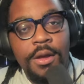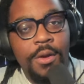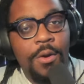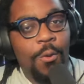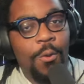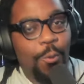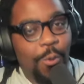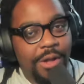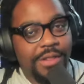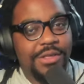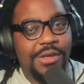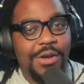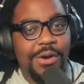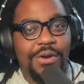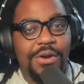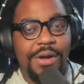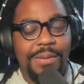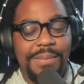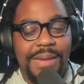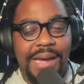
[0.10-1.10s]
What's
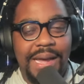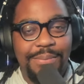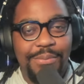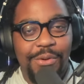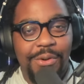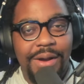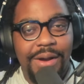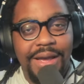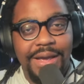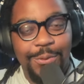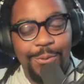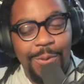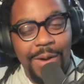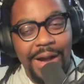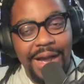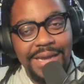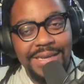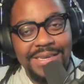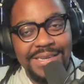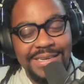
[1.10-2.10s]
going on, my boy?
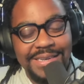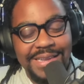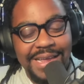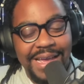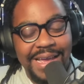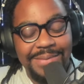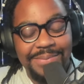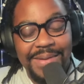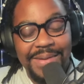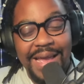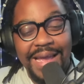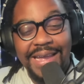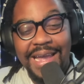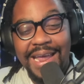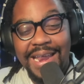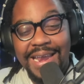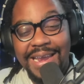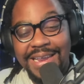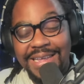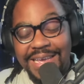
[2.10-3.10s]
YT Dan back
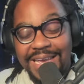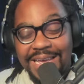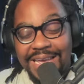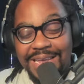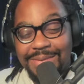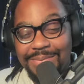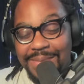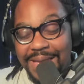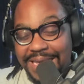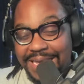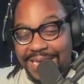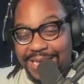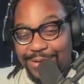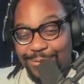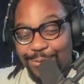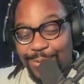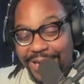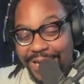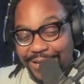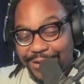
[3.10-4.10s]
at it again, making
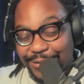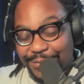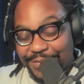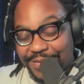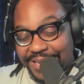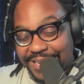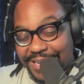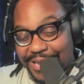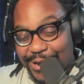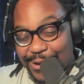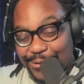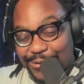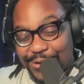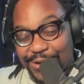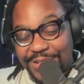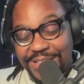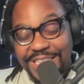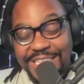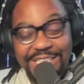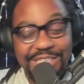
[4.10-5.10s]
regular videos
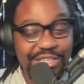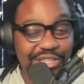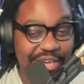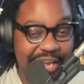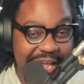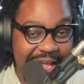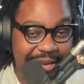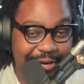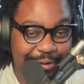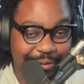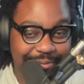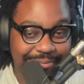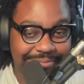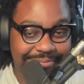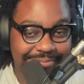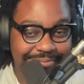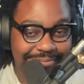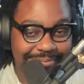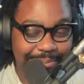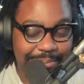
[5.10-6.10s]
on this channel.
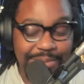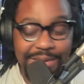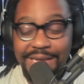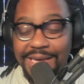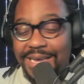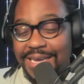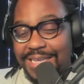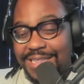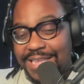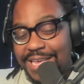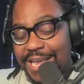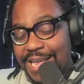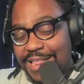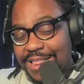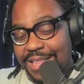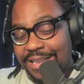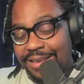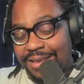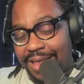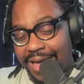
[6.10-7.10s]
Please hit
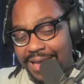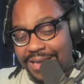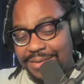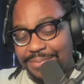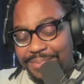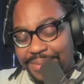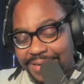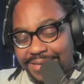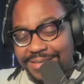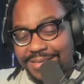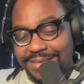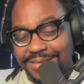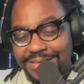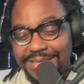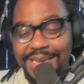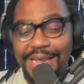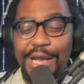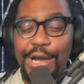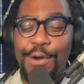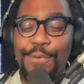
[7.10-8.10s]
the like button
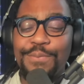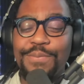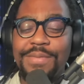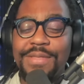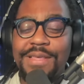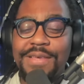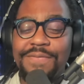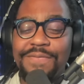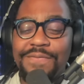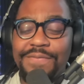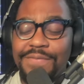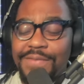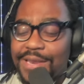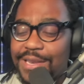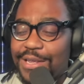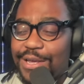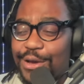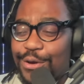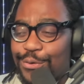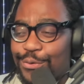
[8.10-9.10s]
to help the
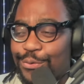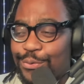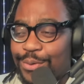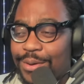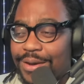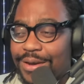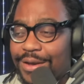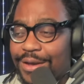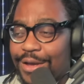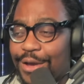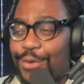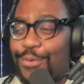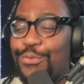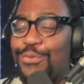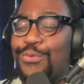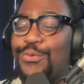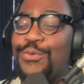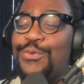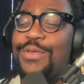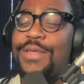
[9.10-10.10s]
video go
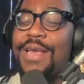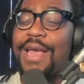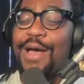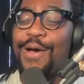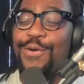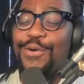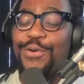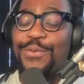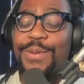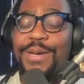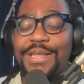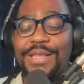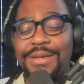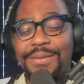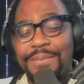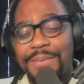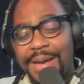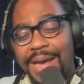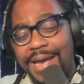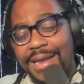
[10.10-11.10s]
through the
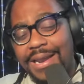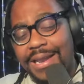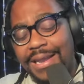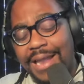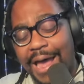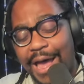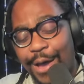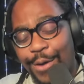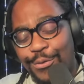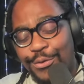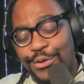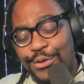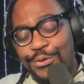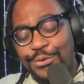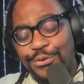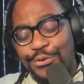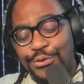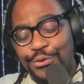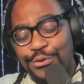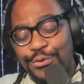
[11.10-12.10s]
algorithm and allow
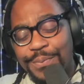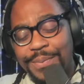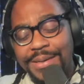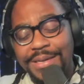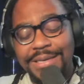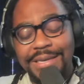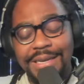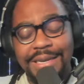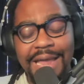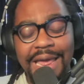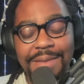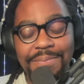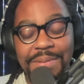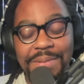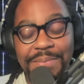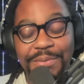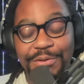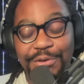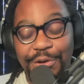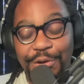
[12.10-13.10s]
YouTube to let
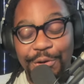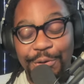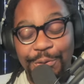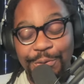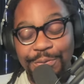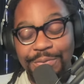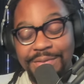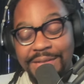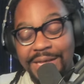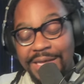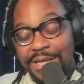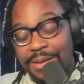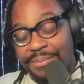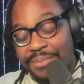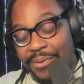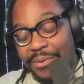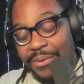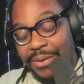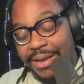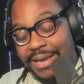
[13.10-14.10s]
people know that your
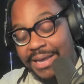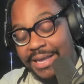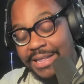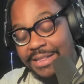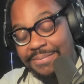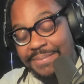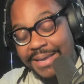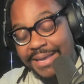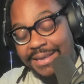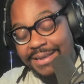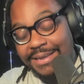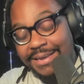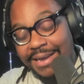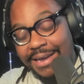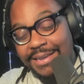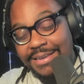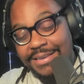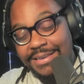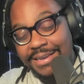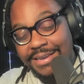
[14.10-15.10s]
boy is making
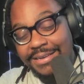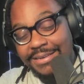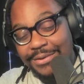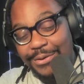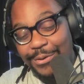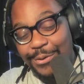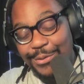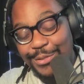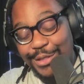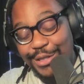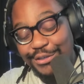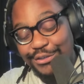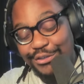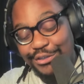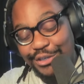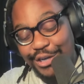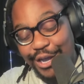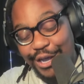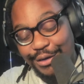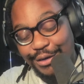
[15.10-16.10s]
content on this
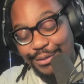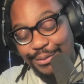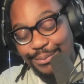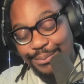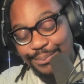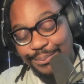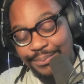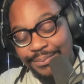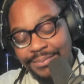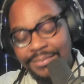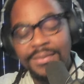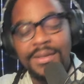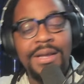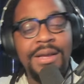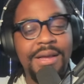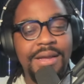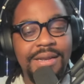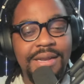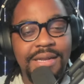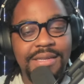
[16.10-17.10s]
channel.
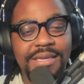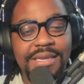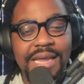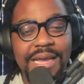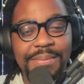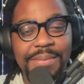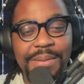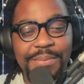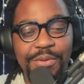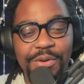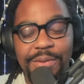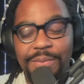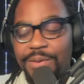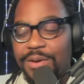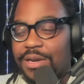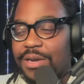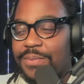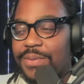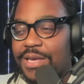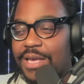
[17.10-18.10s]
Now, today, my boy, we're
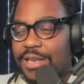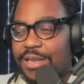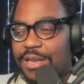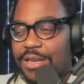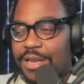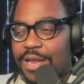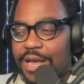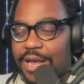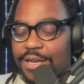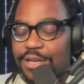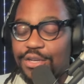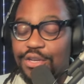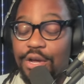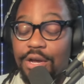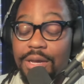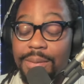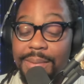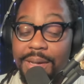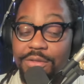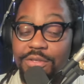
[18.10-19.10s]
going to be getting in there to
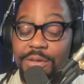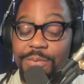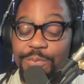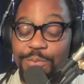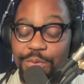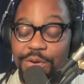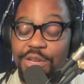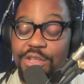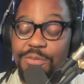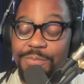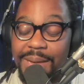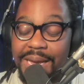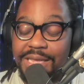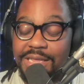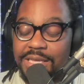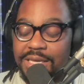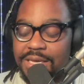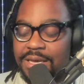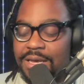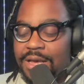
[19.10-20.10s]
talk about something pretty
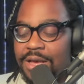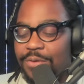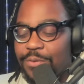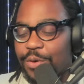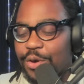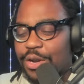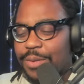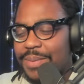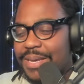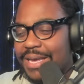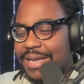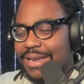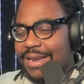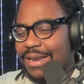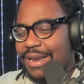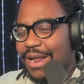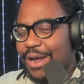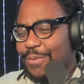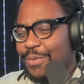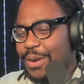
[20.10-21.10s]
spicy. We're going to be getting in
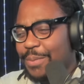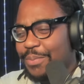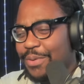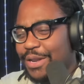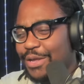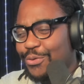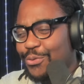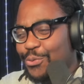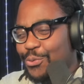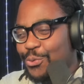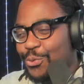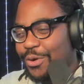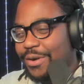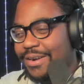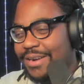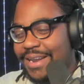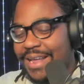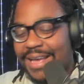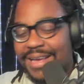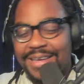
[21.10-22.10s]
there with a pretty cool
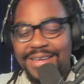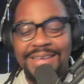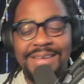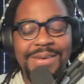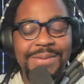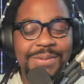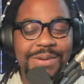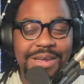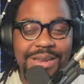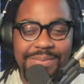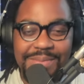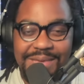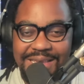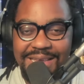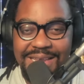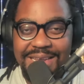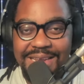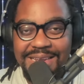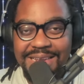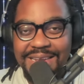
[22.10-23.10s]
deck. We're going to be
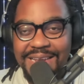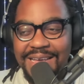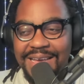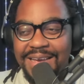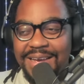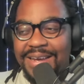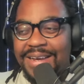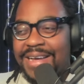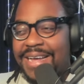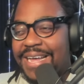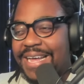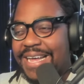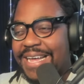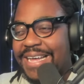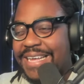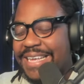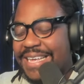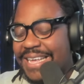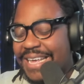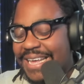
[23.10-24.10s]
getting in there
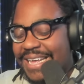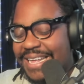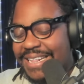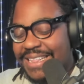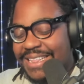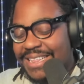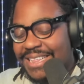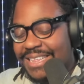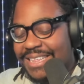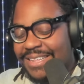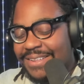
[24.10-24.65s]
against